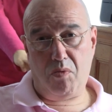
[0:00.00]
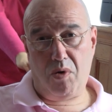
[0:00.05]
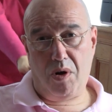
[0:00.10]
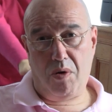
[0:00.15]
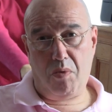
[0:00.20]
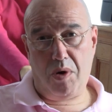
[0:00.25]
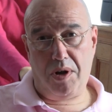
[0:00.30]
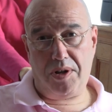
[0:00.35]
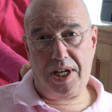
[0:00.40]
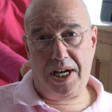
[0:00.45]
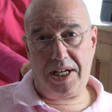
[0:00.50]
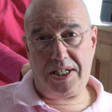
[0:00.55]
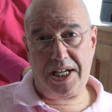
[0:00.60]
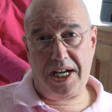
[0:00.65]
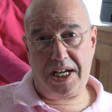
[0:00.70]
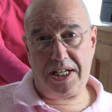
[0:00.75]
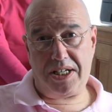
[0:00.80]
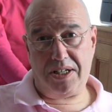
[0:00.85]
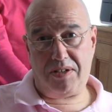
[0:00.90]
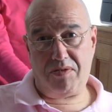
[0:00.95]
what, what they
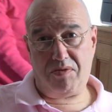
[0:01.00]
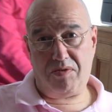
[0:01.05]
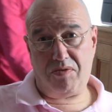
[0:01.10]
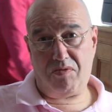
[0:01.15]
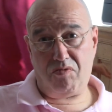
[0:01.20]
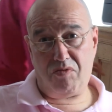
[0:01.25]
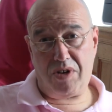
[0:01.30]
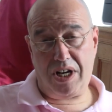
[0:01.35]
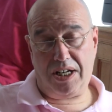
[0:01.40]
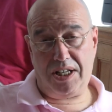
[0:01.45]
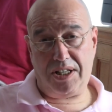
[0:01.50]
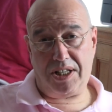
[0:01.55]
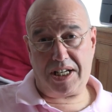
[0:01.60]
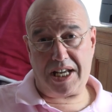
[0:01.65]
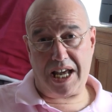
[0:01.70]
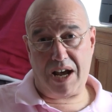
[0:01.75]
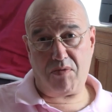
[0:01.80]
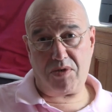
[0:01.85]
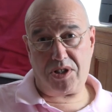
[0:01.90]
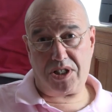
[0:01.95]
did. And really, the
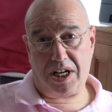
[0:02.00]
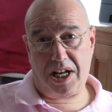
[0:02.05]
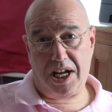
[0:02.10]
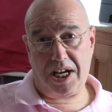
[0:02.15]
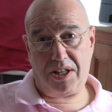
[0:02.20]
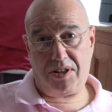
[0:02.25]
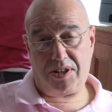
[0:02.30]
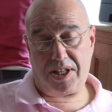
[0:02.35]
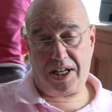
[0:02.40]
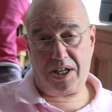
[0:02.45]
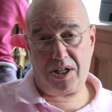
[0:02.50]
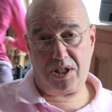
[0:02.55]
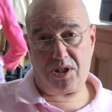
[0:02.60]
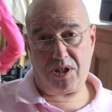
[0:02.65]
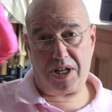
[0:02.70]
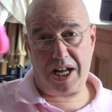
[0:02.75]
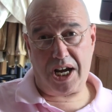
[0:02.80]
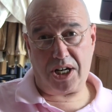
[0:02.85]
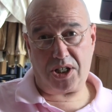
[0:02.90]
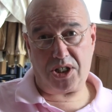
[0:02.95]
council, I think,
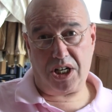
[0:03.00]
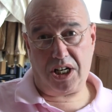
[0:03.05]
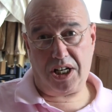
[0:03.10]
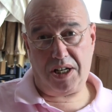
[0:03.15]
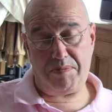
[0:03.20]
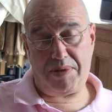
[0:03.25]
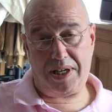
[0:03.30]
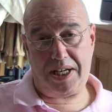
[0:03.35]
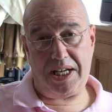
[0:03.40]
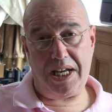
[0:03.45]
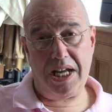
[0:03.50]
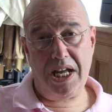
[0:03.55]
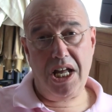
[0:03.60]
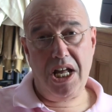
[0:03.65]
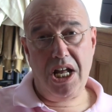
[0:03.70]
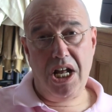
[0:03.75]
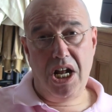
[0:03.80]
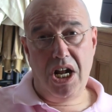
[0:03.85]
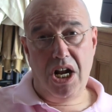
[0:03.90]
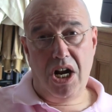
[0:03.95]
should actually be
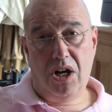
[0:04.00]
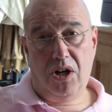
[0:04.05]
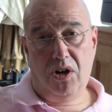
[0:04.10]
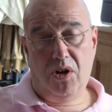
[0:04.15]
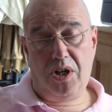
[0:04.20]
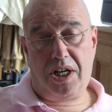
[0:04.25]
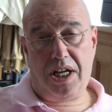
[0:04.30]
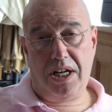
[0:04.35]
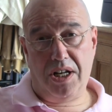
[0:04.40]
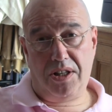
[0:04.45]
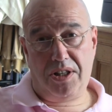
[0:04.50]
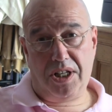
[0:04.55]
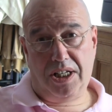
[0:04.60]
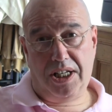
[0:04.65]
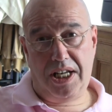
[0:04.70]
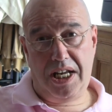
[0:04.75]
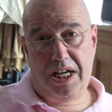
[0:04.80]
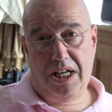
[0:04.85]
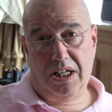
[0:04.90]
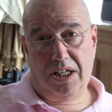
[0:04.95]
looking at the
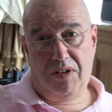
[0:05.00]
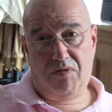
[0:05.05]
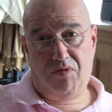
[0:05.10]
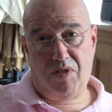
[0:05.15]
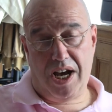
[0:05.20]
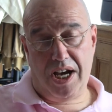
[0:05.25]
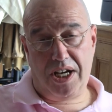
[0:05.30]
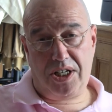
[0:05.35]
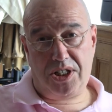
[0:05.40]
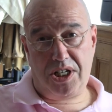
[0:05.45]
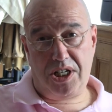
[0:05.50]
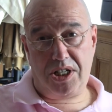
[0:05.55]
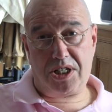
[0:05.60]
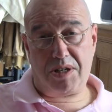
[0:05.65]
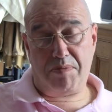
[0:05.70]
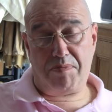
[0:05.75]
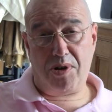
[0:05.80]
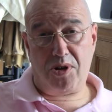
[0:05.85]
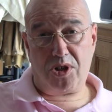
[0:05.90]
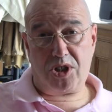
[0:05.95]
legal advice it's
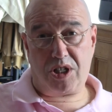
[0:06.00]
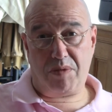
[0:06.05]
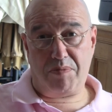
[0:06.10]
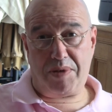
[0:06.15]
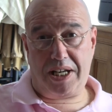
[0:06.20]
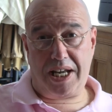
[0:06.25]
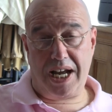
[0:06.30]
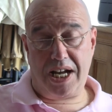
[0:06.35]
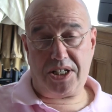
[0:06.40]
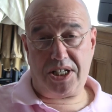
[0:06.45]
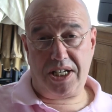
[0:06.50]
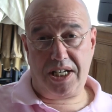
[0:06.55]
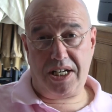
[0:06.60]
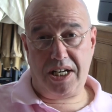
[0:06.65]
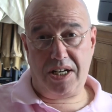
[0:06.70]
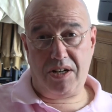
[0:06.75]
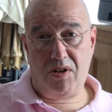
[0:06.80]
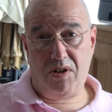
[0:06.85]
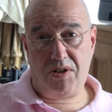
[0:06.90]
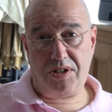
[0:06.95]
supposed to be getting
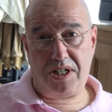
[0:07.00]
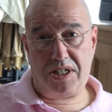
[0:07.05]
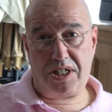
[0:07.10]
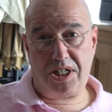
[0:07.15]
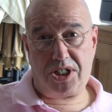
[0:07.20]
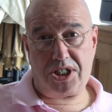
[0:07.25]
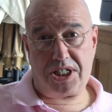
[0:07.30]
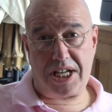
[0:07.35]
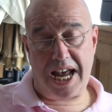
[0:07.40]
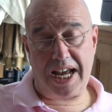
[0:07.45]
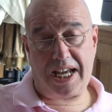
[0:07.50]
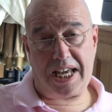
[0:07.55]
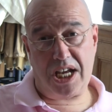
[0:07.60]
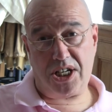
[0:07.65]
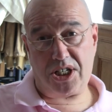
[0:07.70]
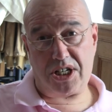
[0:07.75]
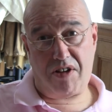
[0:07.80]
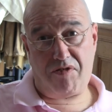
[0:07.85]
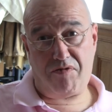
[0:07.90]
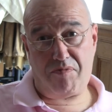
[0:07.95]
in order to sack
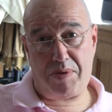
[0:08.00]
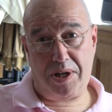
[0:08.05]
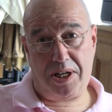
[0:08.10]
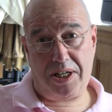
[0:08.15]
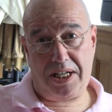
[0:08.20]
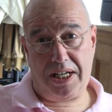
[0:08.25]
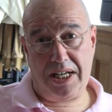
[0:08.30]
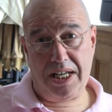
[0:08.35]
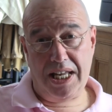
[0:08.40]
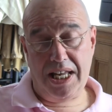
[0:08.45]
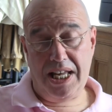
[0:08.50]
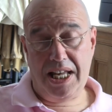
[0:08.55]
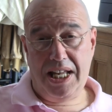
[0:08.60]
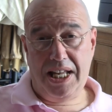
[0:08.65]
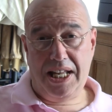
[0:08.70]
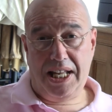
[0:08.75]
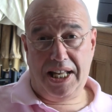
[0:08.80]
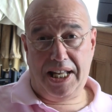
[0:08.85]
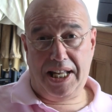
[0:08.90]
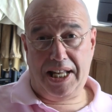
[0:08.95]
SFP.
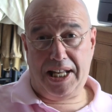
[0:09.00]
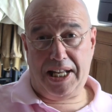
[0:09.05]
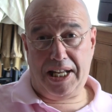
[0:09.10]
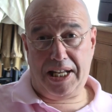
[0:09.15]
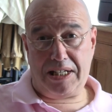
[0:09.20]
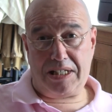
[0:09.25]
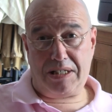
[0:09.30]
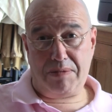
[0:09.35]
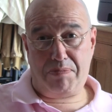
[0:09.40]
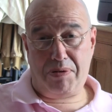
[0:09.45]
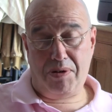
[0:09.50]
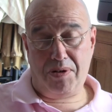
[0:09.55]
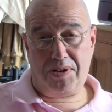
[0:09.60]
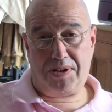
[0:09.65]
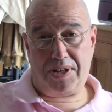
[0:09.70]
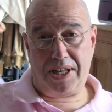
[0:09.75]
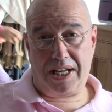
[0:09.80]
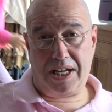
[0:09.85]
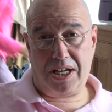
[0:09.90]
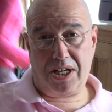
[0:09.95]
Uh, to put
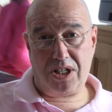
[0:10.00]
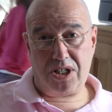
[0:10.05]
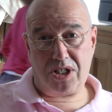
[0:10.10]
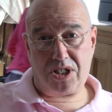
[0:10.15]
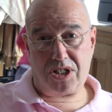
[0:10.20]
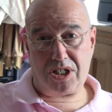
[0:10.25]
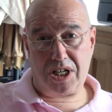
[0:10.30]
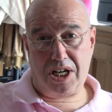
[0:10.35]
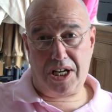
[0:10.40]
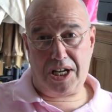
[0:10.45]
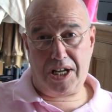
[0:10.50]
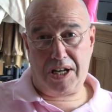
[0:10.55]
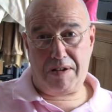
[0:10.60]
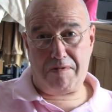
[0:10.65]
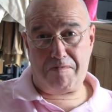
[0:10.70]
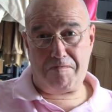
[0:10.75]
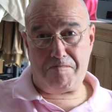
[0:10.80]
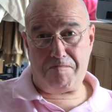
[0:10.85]
things uh,